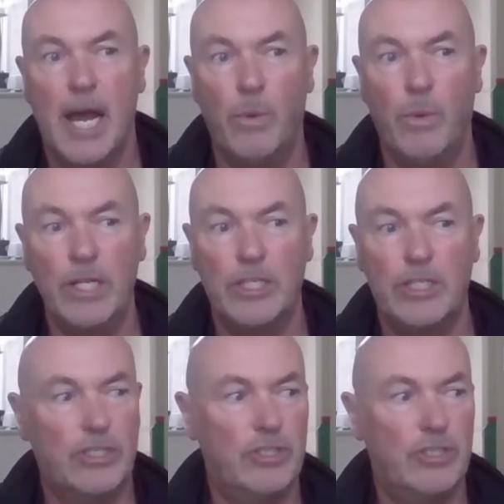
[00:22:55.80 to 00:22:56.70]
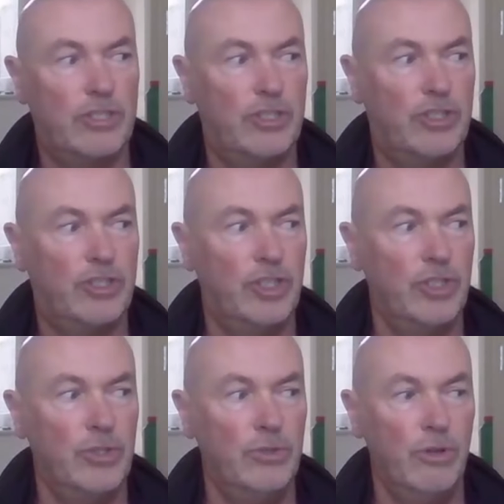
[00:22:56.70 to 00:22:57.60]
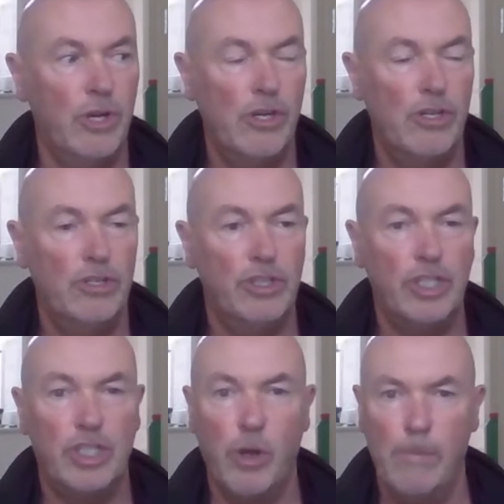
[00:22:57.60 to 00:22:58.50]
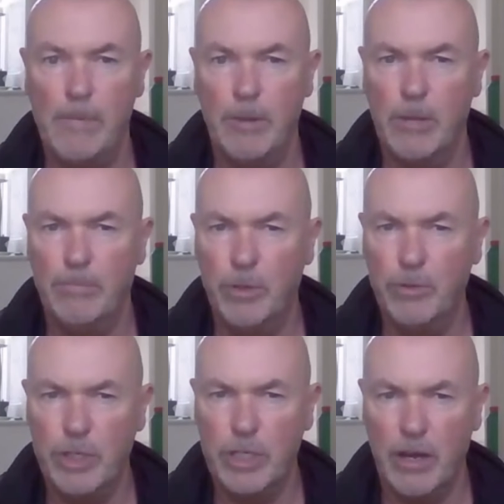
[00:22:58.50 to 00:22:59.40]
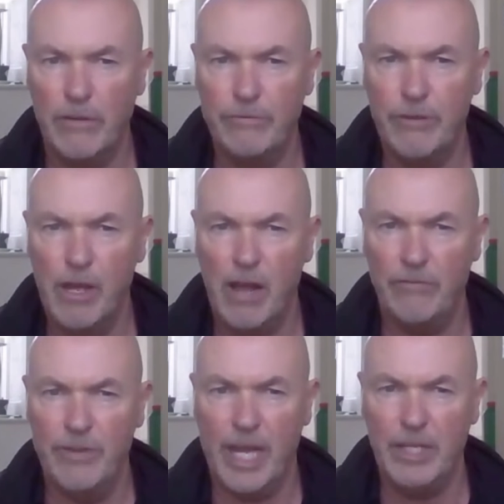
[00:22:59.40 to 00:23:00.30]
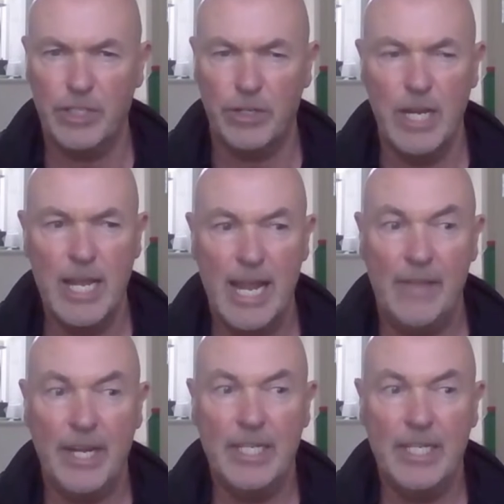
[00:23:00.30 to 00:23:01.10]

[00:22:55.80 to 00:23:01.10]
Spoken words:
I want to just show people the beauty of nature, and